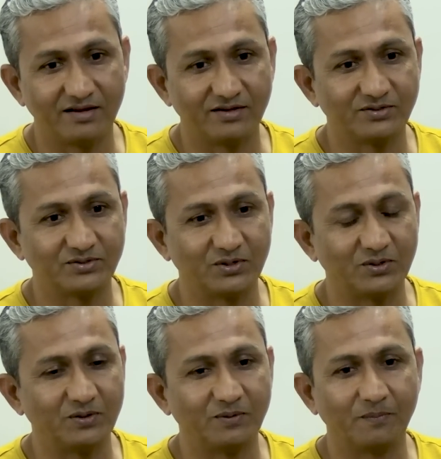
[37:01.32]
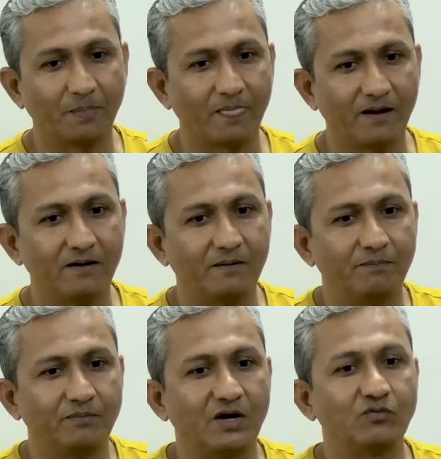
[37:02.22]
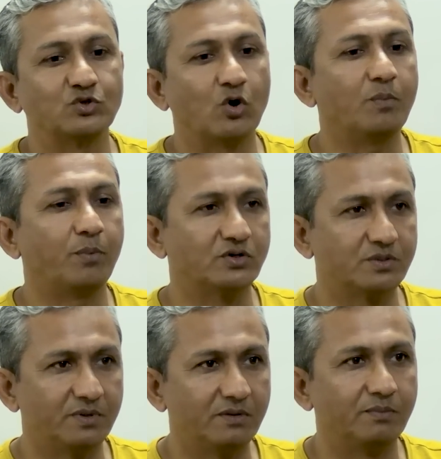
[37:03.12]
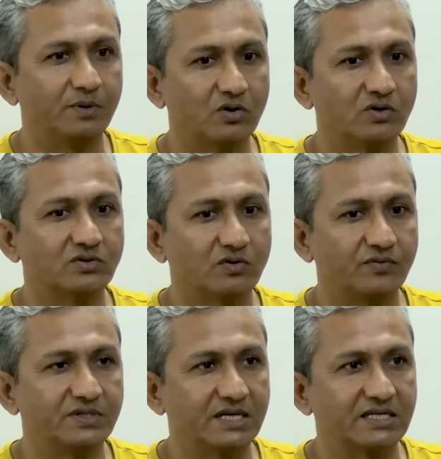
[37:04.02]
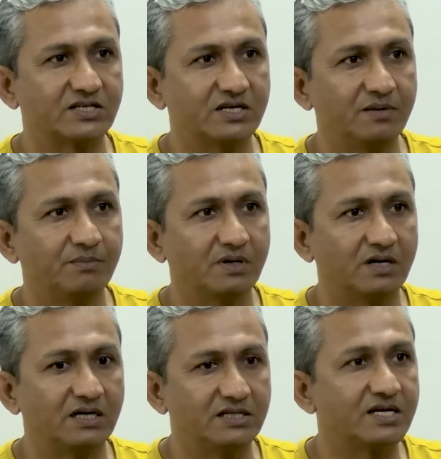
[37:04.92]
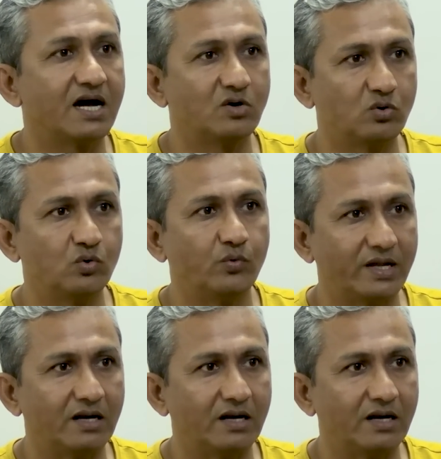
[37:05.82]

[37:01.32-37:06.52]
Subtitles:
So that was all possible because of his extreme desire to do well